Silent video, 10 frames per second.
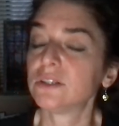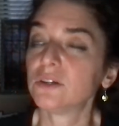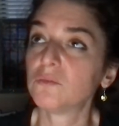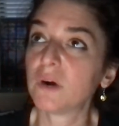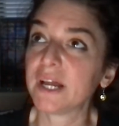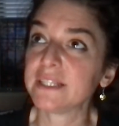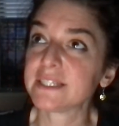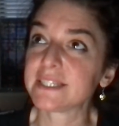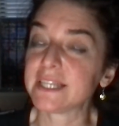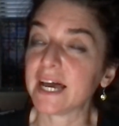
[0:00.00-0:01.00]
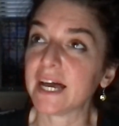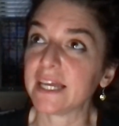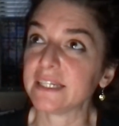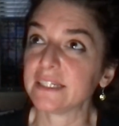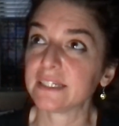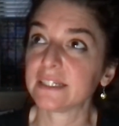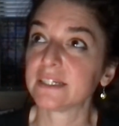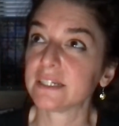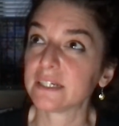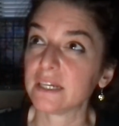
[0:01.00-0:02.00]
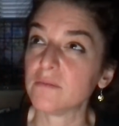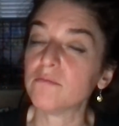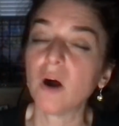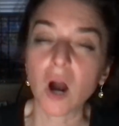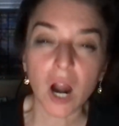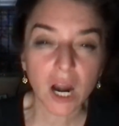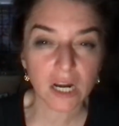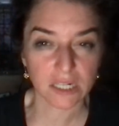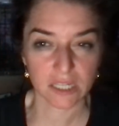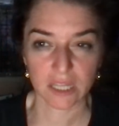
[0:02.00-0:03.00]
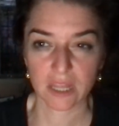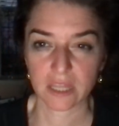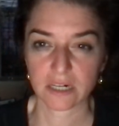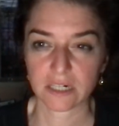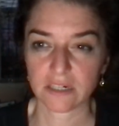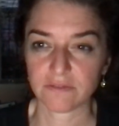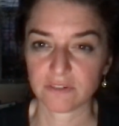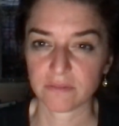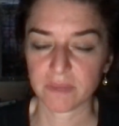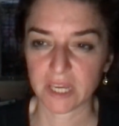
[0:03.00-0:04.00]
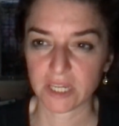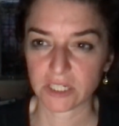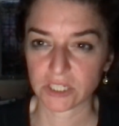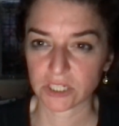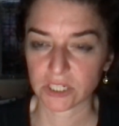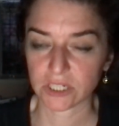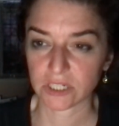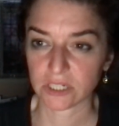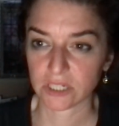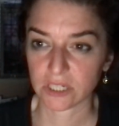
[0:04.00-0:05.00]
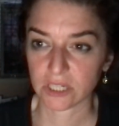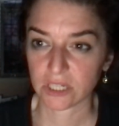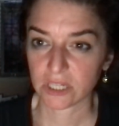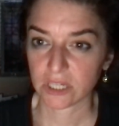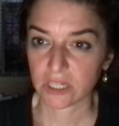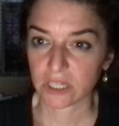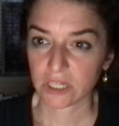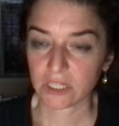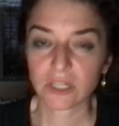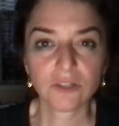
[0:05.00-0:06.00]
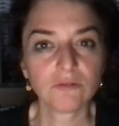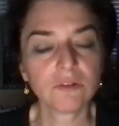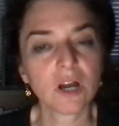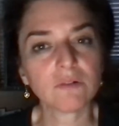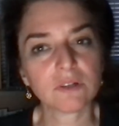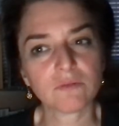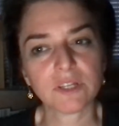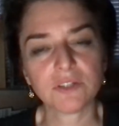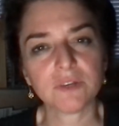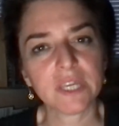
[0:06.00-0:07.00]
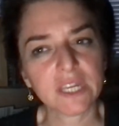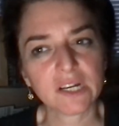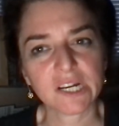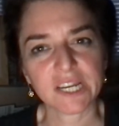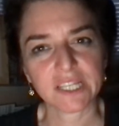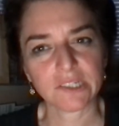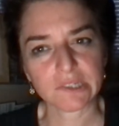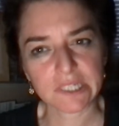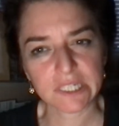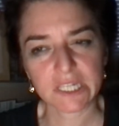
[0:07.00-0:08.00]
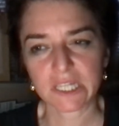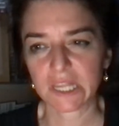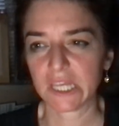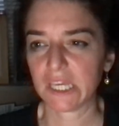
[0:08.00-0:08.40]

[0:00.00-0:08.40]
the ones that impart their information, you know it when you hear it and you see it,